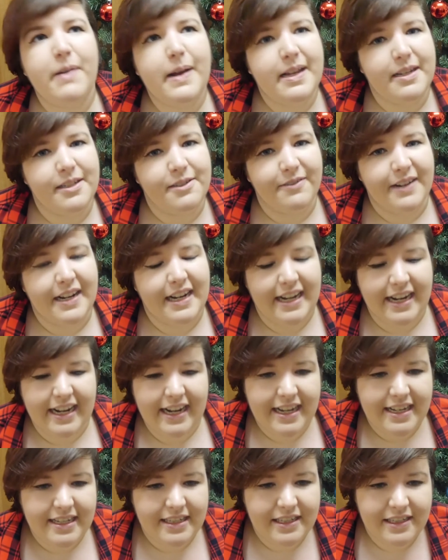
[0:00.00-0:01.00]
words
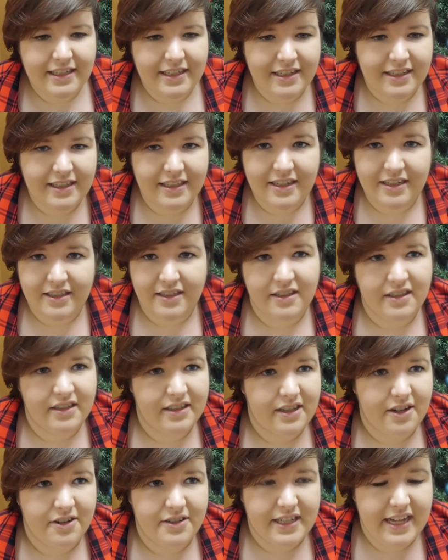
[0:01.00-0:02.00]
really, it's just, you
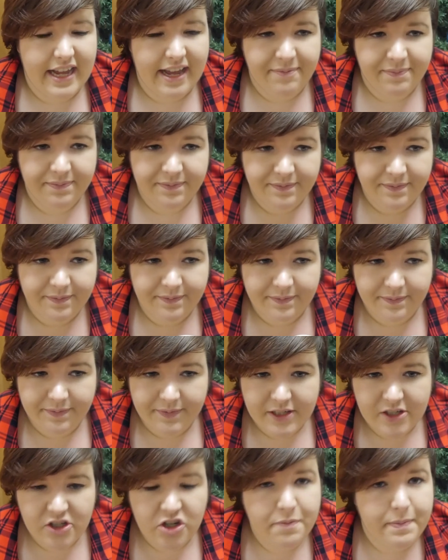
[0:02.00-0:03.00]
just go see it.
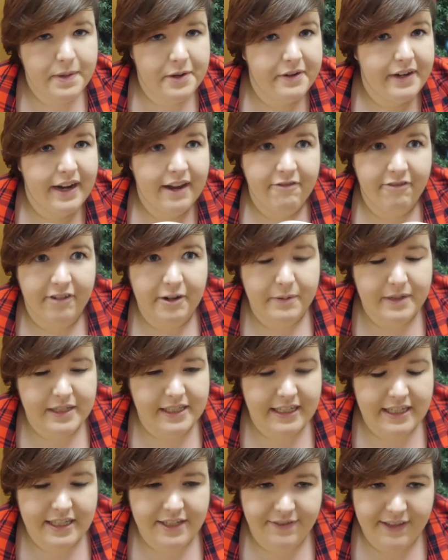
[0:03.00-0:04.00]
It should be on
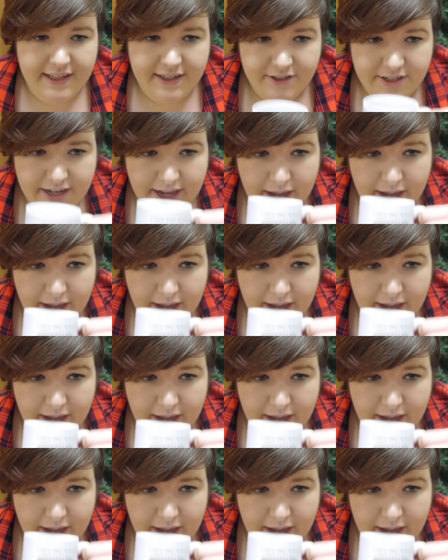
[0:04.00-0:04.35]
everyone's list for this